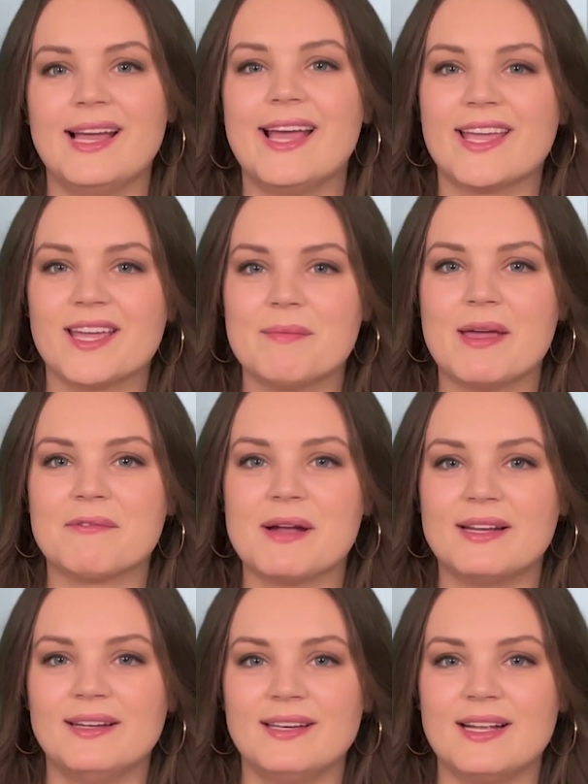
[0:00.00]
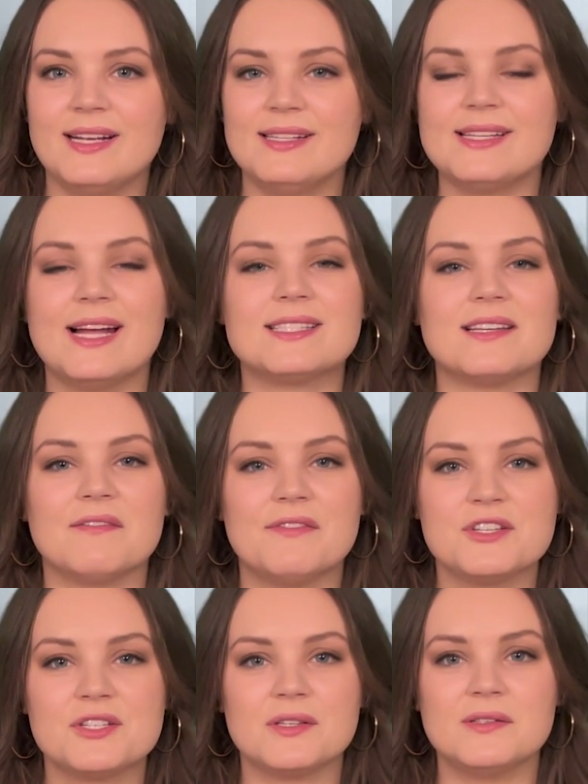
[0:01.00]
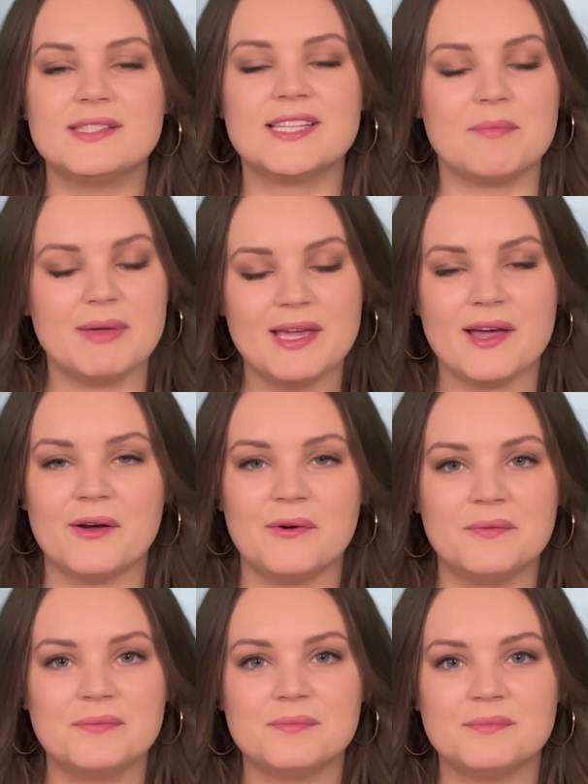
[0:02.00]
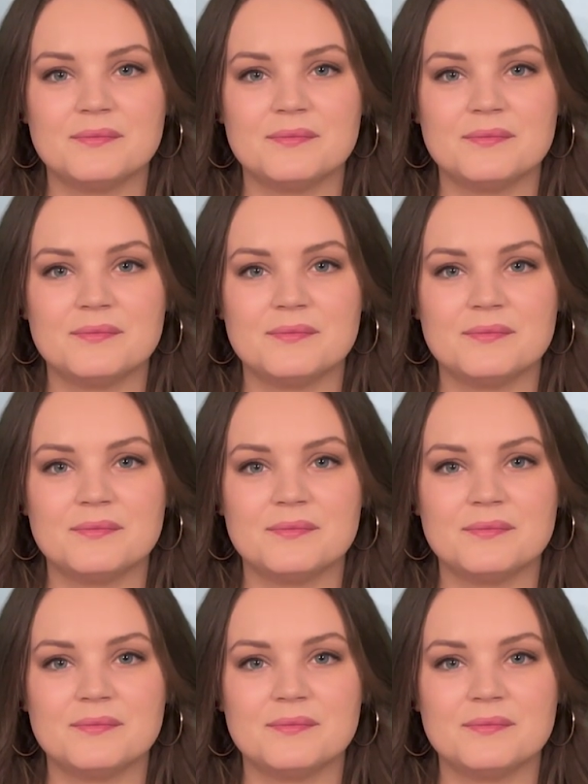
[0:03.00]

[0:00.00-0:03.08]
AMA recognized as an official CBO.